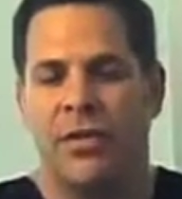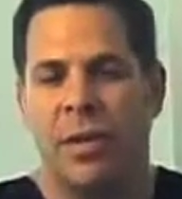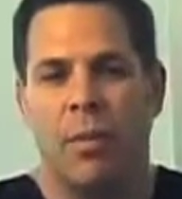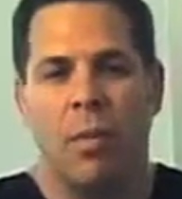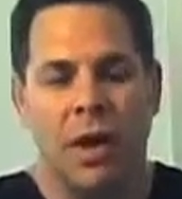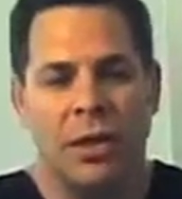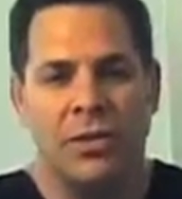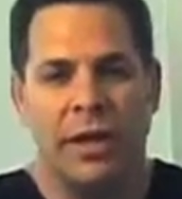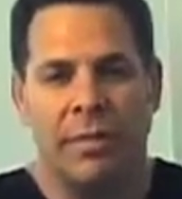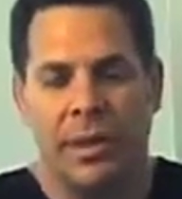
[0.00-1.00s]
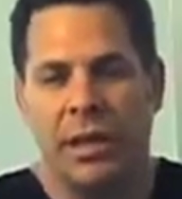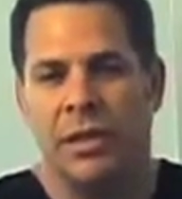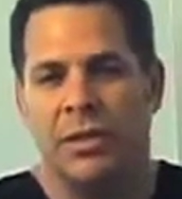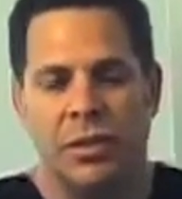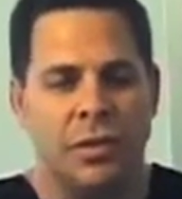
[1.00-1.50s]
from one
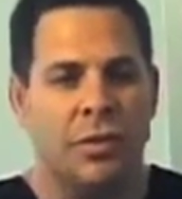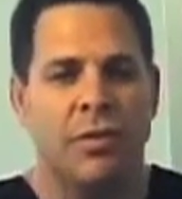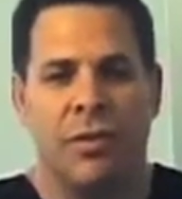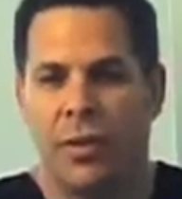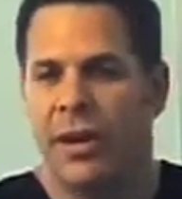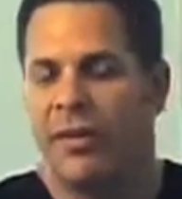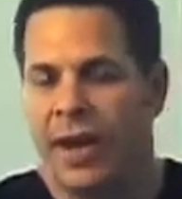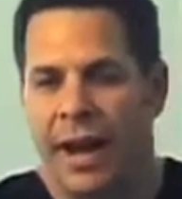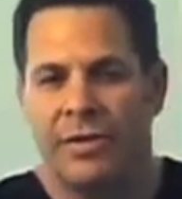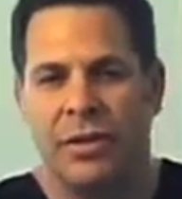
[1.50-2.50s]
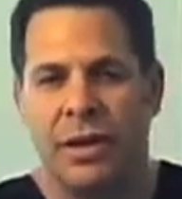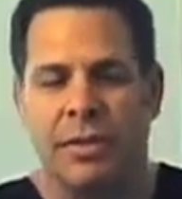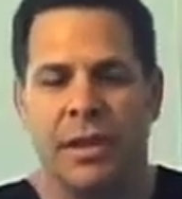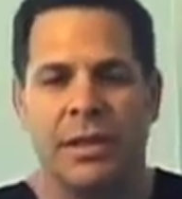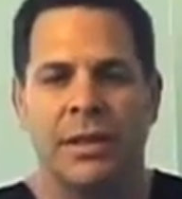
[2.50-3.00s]
treatment to four to five
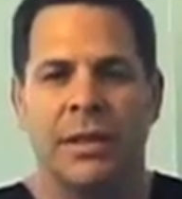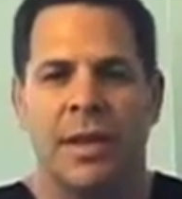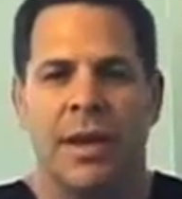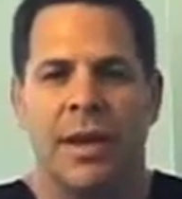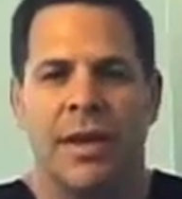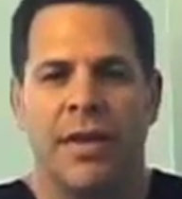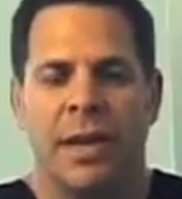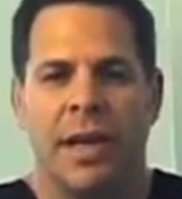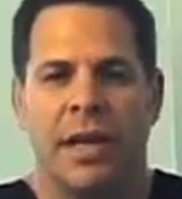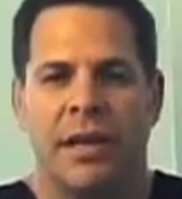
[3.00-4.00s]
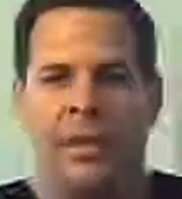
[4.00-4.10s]
treatments. The